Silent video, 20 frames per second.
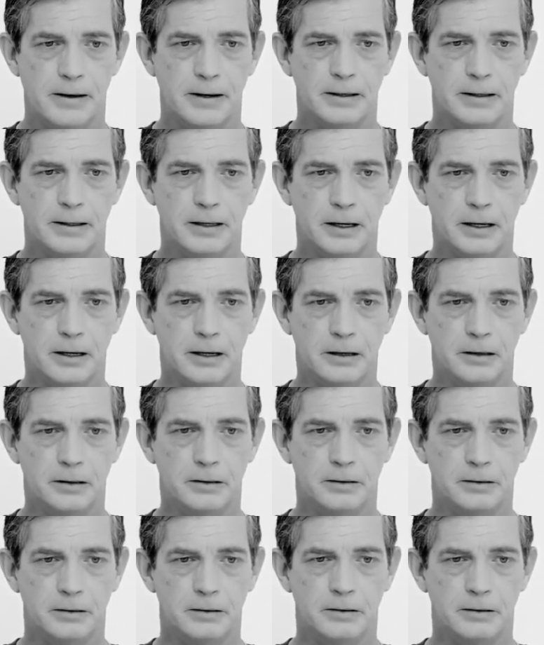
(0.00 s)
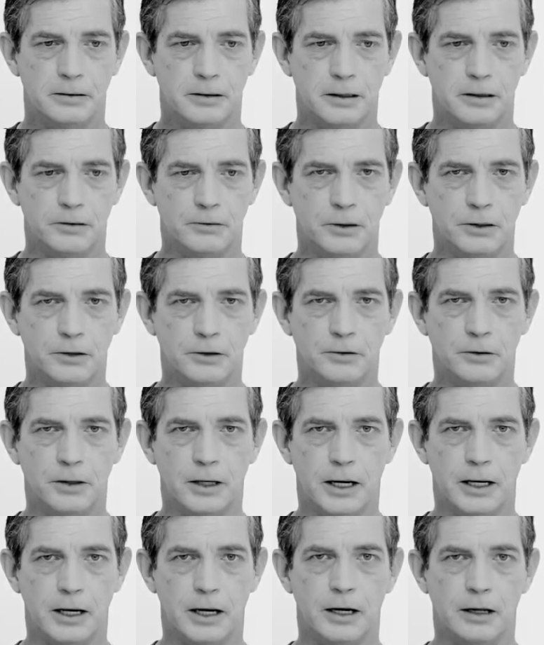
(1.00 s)
we knew we
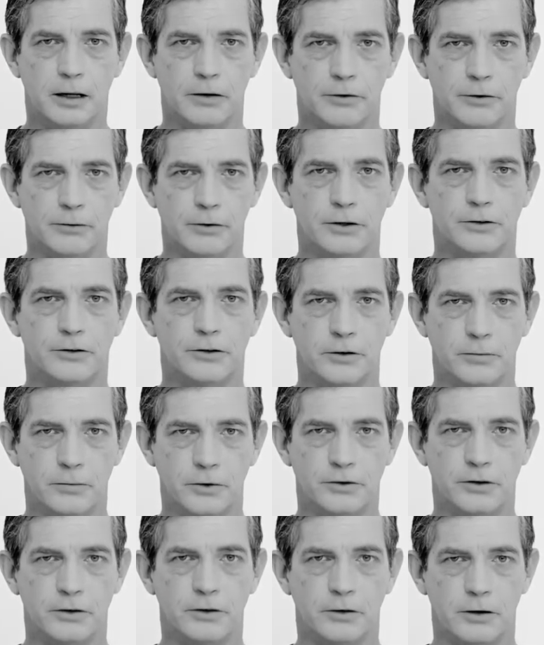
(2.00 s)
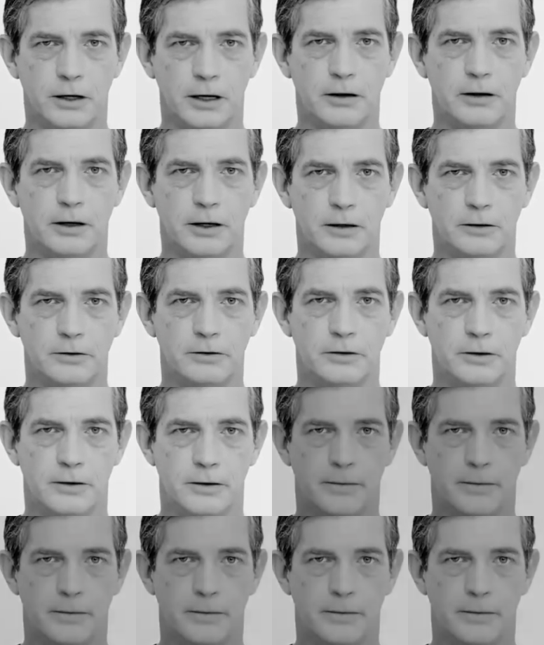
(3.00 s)
had a hell of a rescue mission on our hands.